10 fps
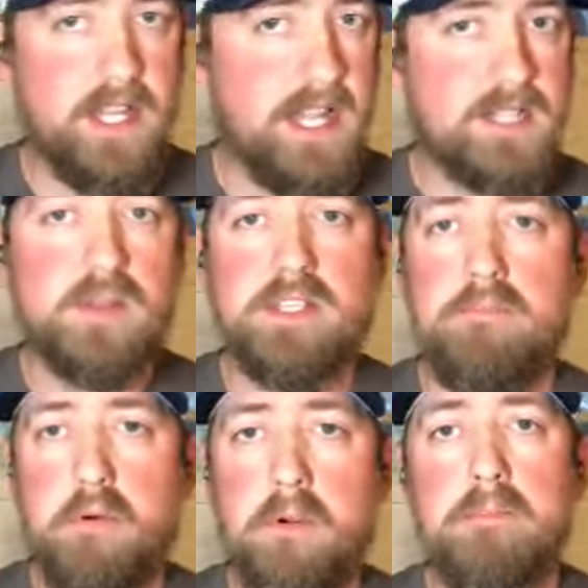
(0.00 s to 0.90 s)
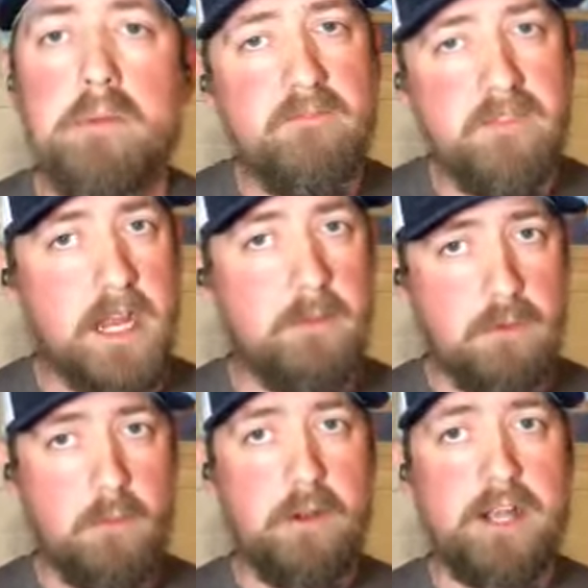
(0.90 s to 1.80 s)
And that's what's important about Viega
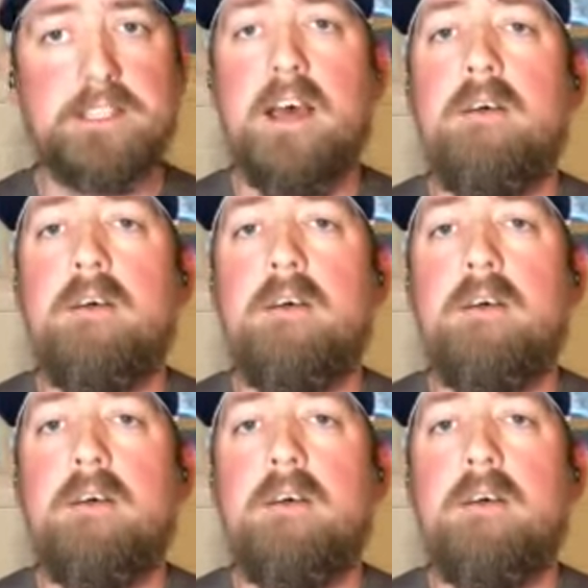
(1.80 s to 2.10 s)
ProPress,